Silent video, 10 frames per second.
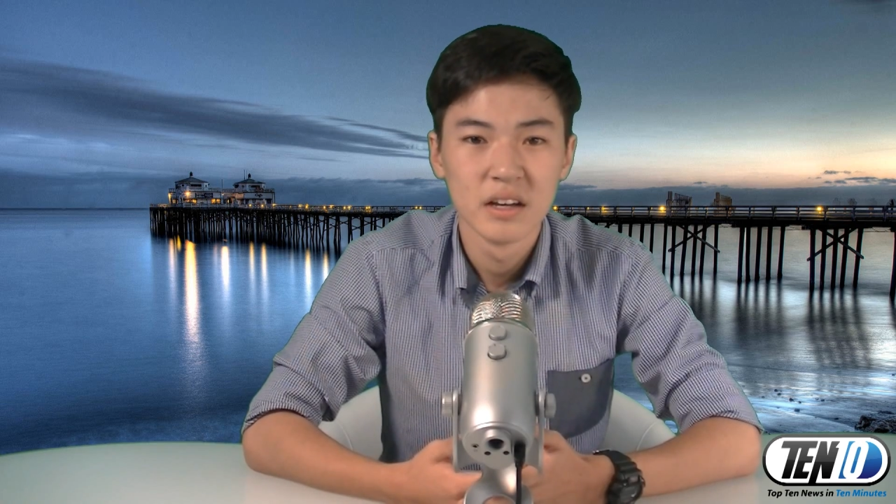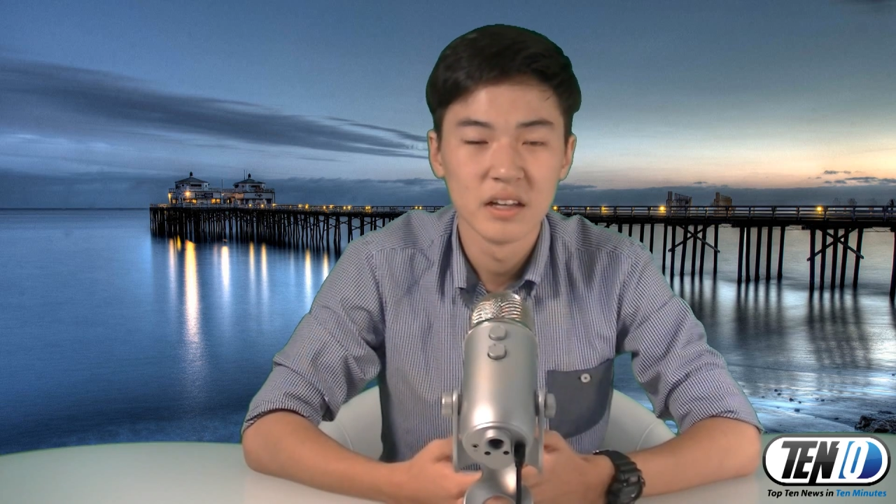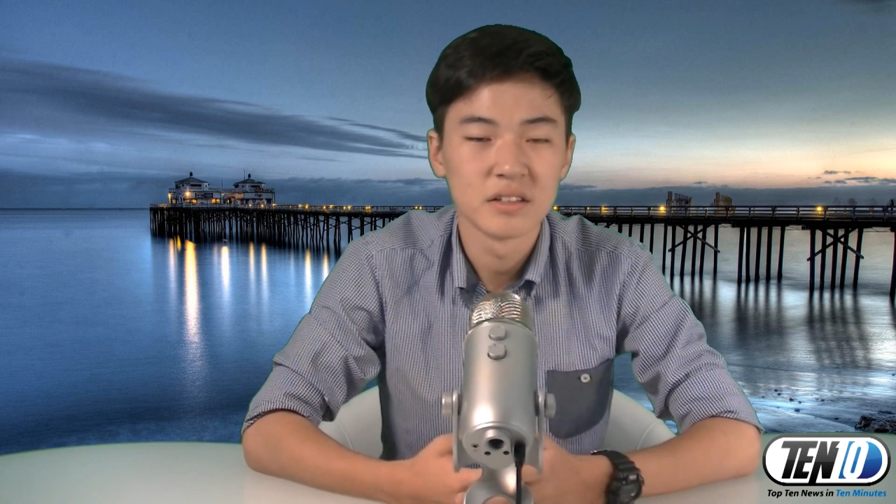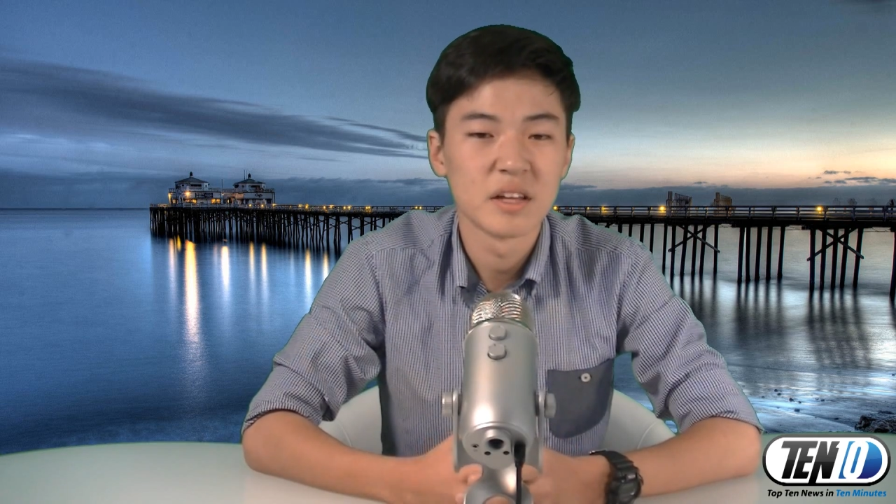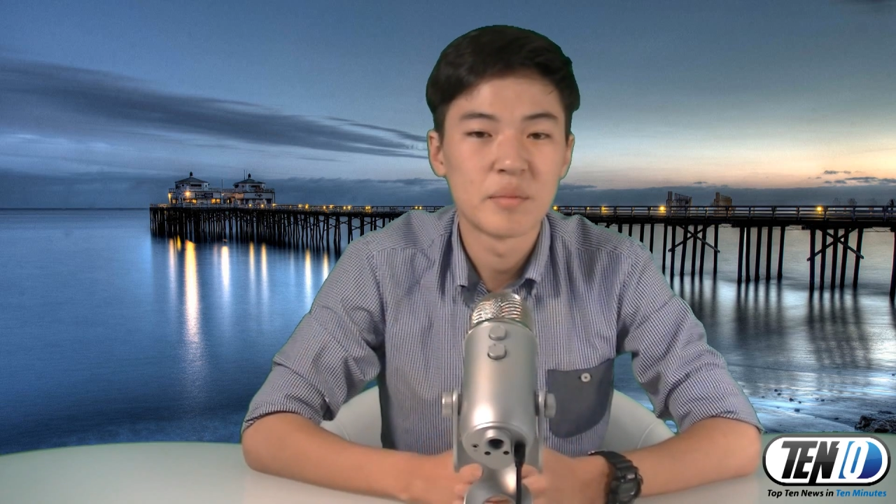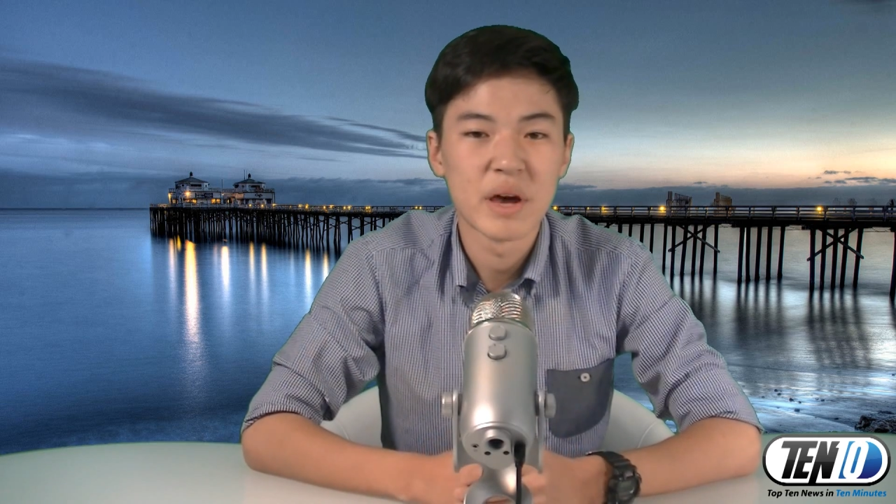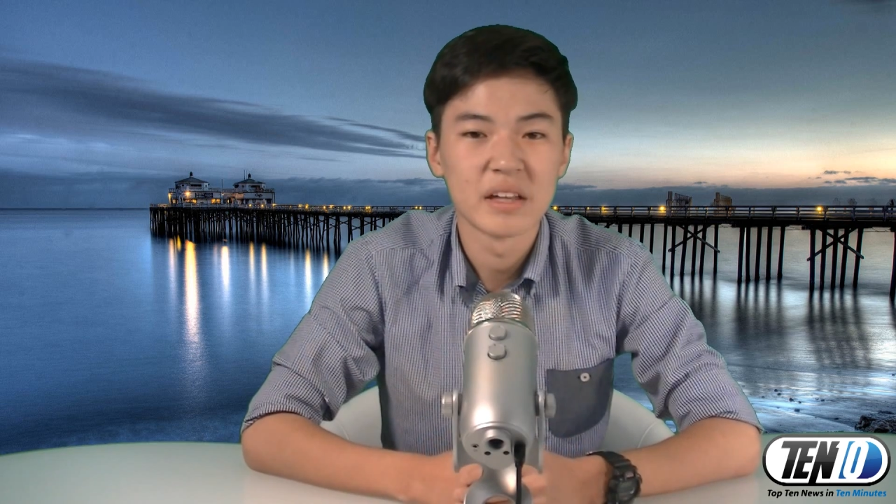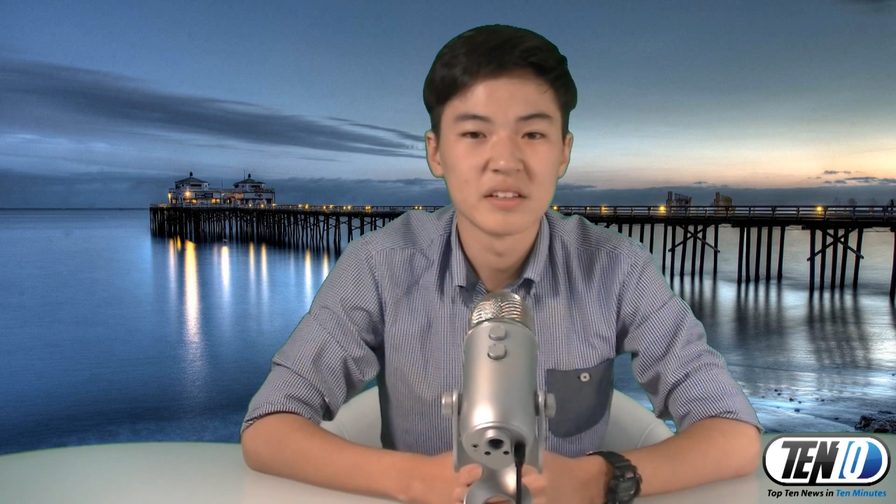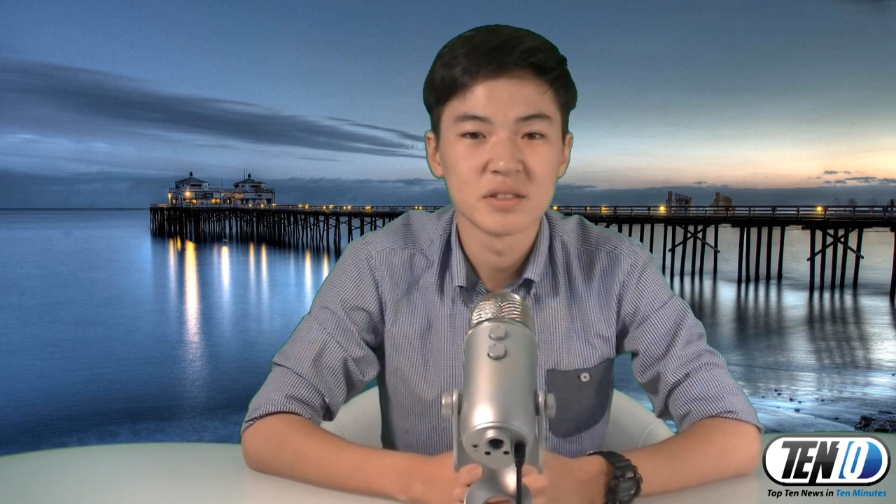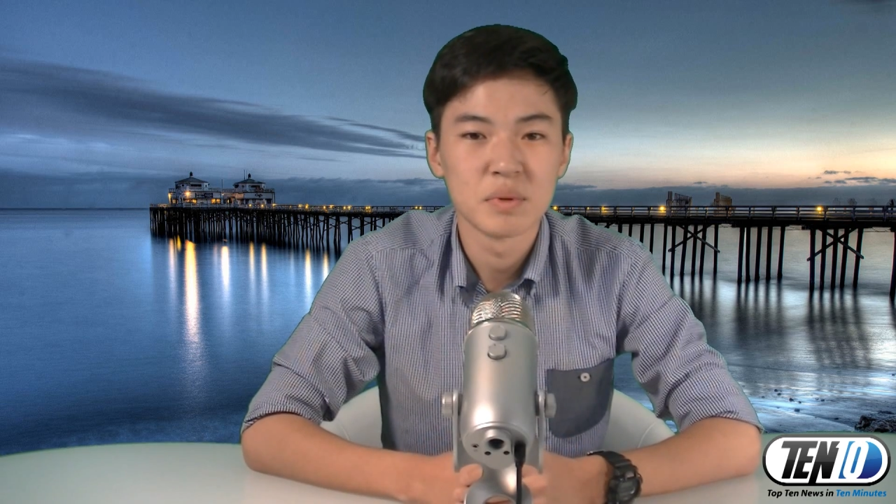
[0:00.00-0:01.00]
Internet
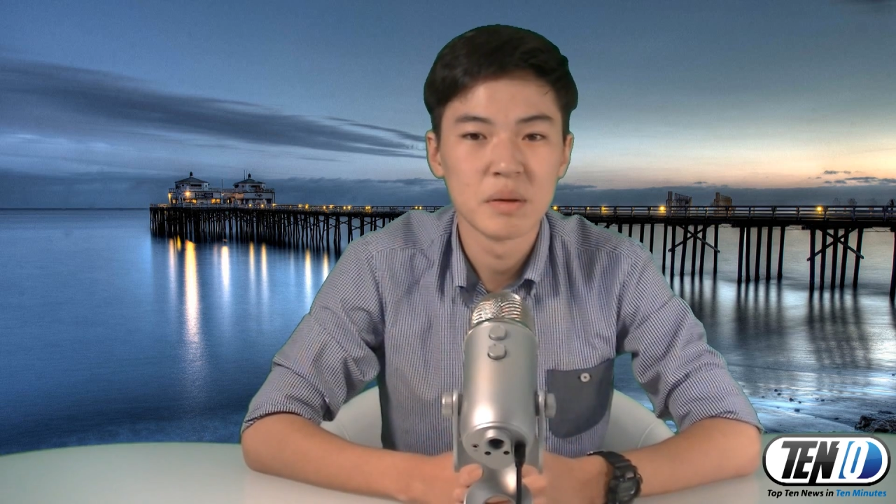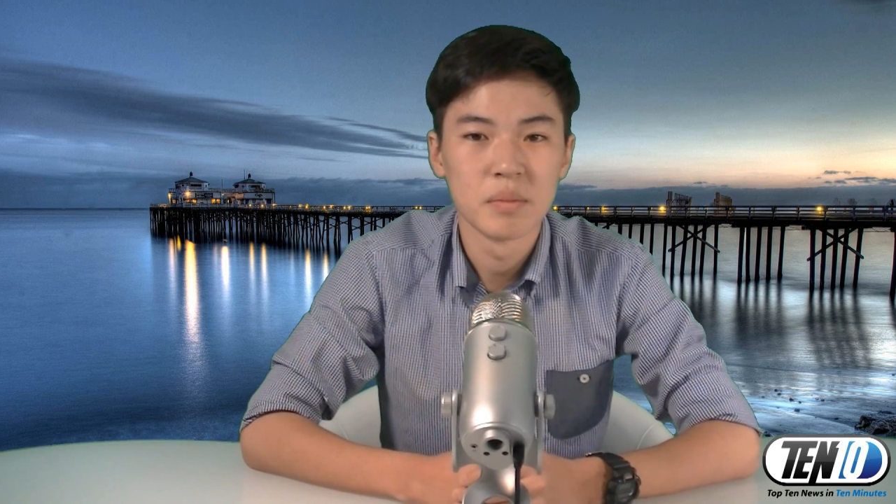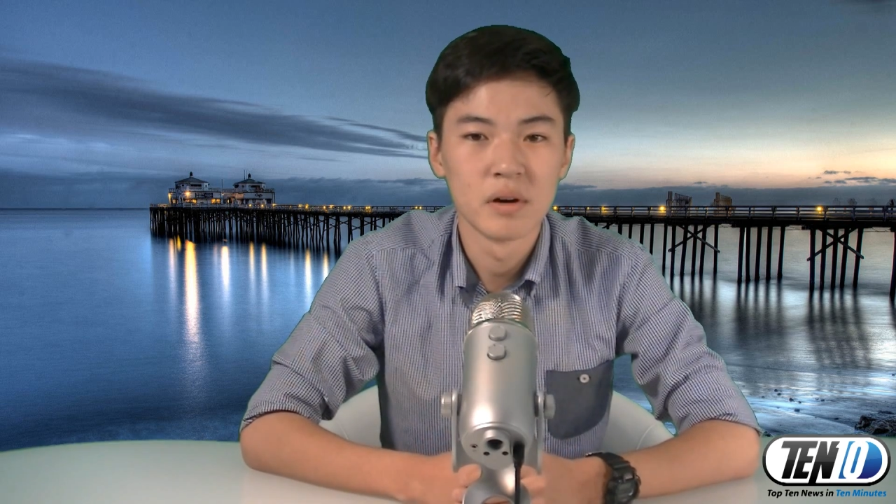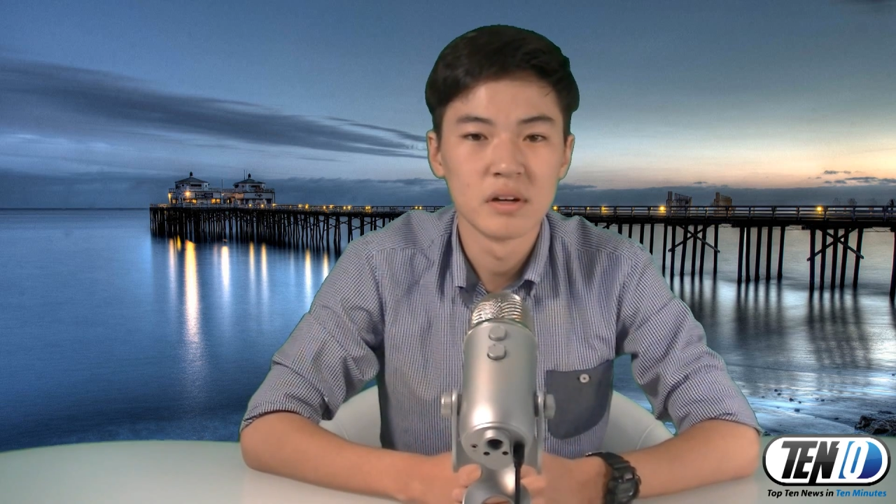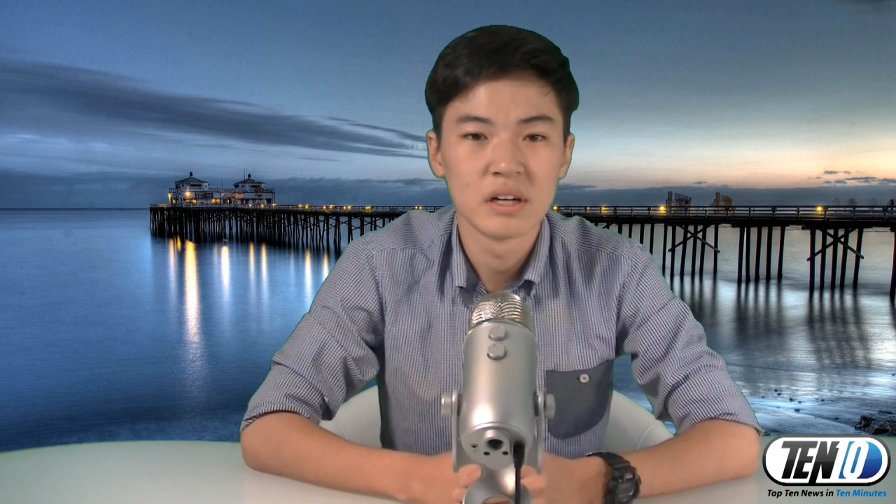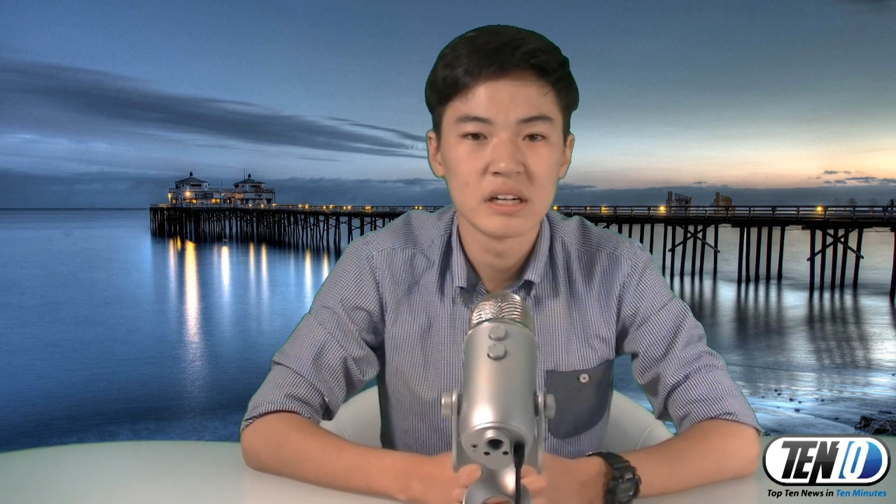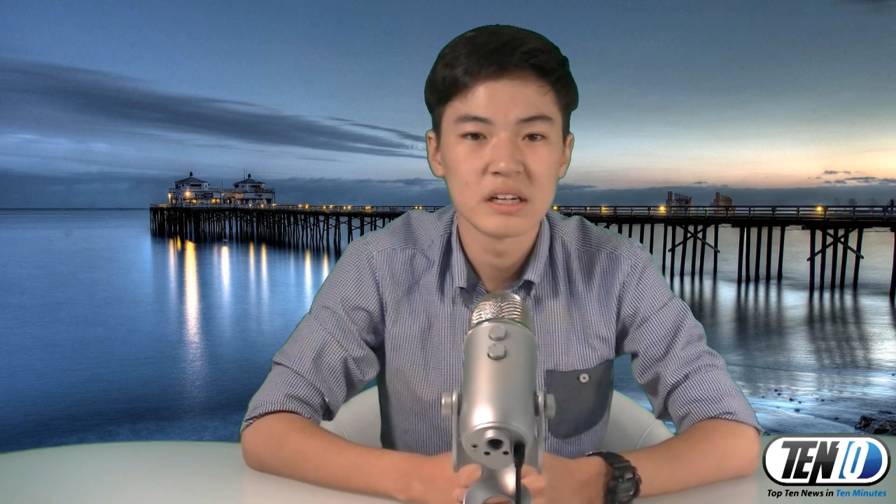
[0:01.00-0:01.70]
manners, people.